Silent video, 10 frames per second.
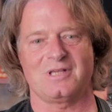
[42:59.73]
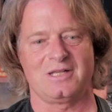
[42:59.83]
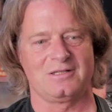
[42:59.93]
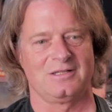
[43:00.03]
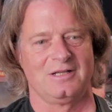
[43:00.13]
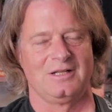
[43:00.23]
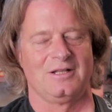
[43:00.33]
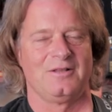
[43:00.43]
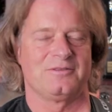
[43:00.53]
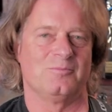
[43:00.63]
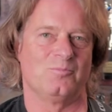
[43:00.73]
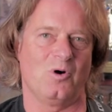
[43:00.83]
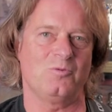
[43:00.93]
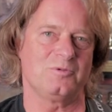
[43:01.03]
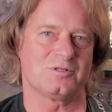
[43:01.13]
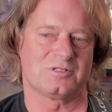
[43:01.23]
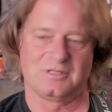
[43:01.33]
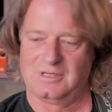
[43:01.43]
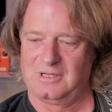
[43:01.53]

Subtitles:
And the moment